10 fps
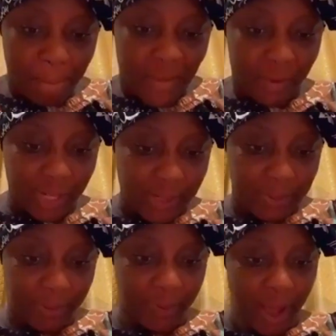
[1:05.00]
Hosea
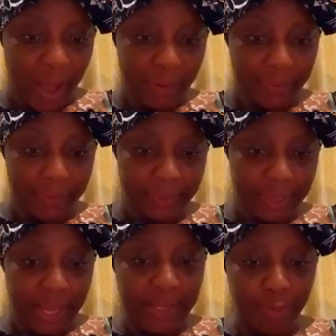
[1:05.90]
chapter 5.
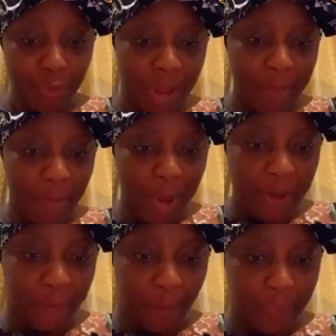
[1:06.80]
Let me, let me
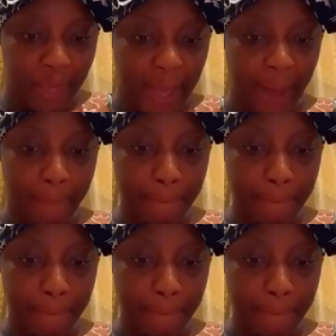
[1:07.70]
read from the,